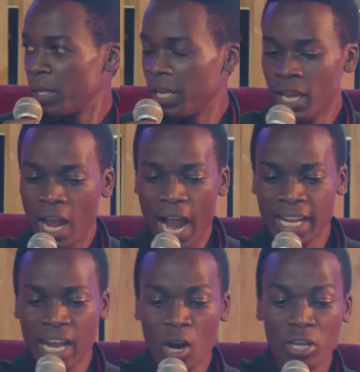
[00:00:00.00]
Eh?
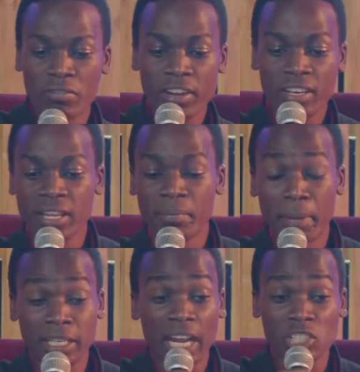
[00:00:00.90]
And now he fed them,
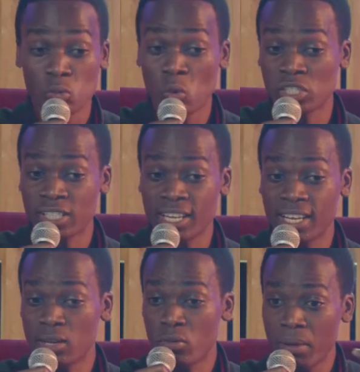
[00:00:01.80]
but as he was there,
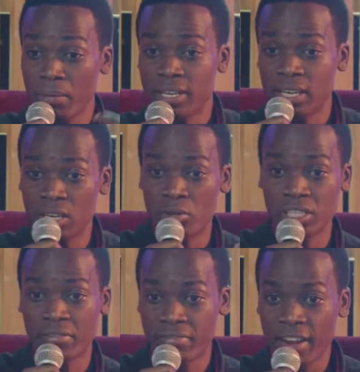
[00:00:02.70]
he remembered that there is
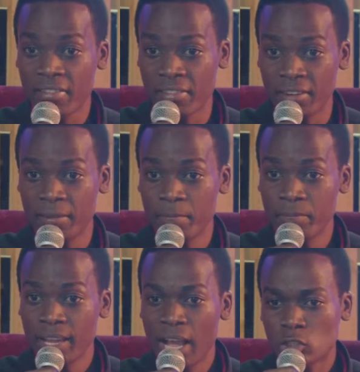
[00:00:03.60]
a father.
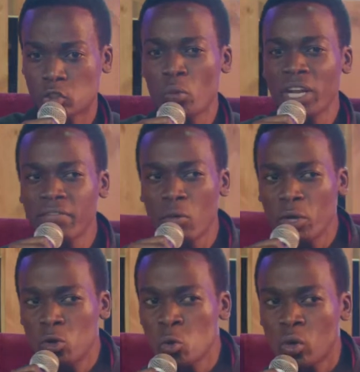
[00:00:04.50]
So whenever
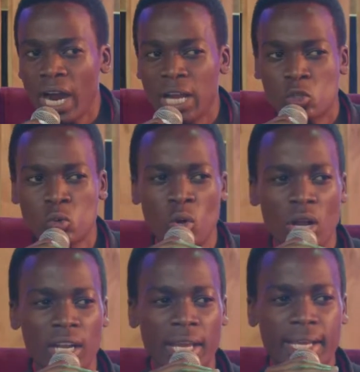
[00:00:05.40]
we look unto
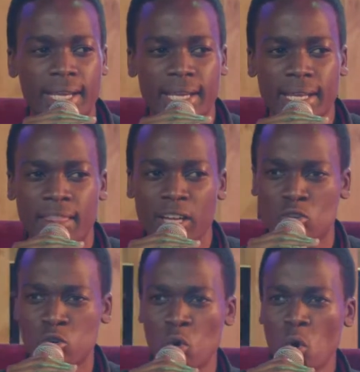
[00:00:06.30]
like the
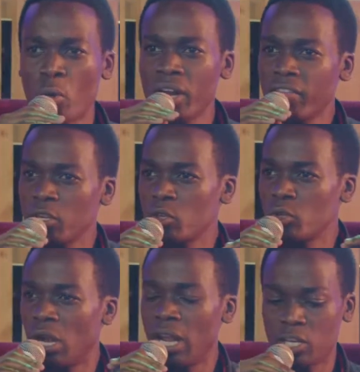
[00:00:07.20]
truth, whenever
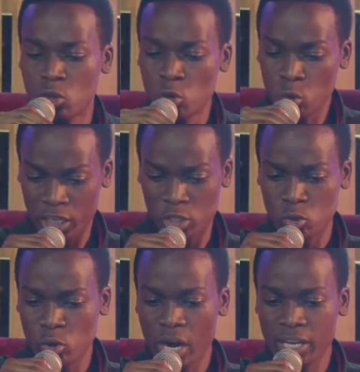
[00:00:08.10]
you look
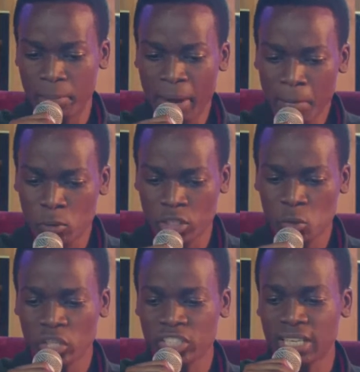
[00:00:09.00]
into your heart, the Bible
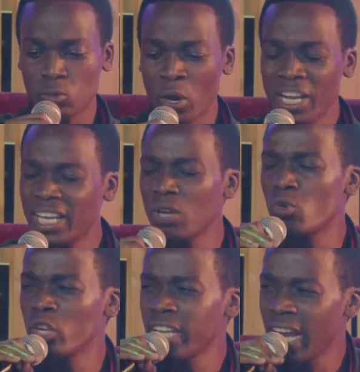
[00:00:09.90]
tells us that when he
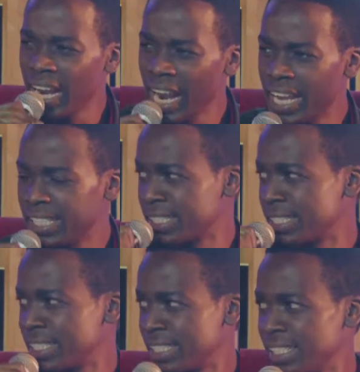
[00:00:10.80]

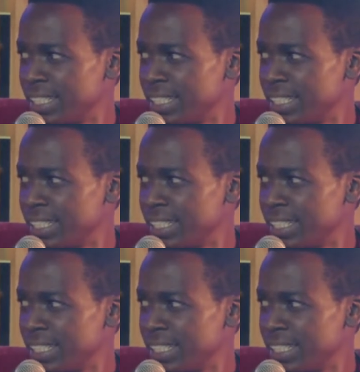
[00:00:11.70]
realized,